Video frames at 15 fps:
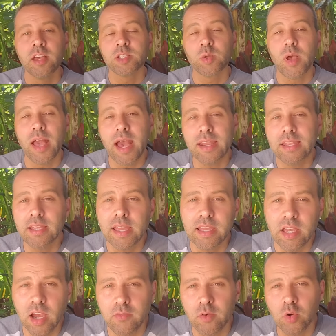So adding a
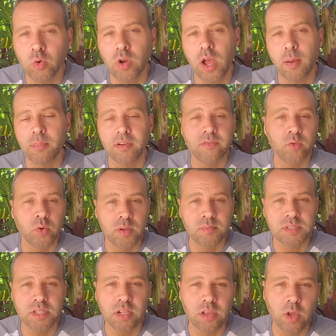cover crop of
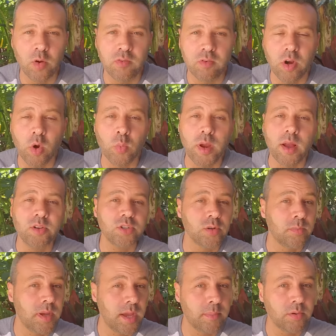crimson clover around your
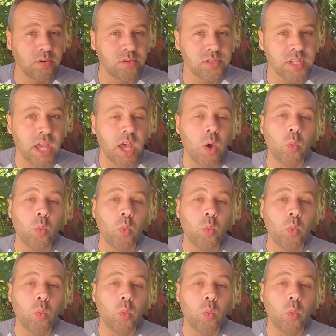peppers